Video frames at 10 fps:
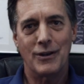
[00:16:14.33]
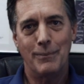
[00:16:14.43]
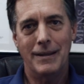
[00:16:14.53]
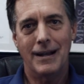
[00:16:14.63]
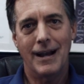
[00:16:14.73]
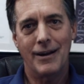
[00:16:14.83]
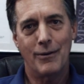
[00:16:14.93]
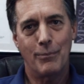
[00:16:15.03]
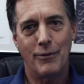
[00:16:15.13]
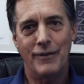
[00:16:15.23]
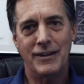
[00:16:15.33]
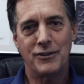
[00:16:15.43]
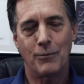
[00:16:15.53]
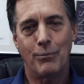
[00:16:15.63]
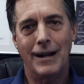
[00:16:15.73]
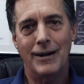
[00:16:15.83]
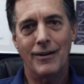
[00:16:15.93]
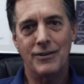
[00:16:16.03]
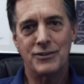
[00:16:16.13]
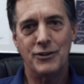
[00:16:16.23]
to be to hire a professional prior
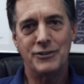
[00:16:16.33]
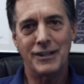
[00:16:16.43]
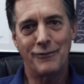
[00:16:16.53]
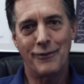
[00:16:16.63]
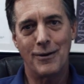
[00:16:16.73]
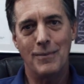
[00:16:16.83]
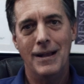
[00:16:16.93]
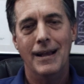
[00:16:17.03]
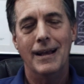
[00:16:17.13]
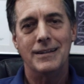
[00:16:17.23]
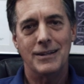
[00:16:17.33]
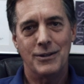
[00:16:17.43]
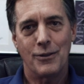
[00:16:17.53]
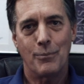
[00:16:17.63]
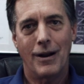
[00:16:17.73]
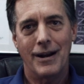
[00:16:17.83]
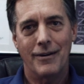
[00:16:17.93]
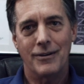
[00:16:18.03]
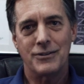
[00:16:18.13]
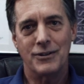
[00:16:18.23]
art searching firm to do the prior
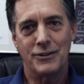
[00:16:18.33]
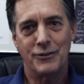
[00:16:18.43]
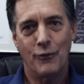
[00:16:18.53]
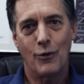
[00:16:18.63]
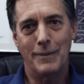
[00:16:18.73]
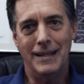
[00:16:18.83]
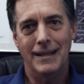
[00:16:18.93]
art search for me.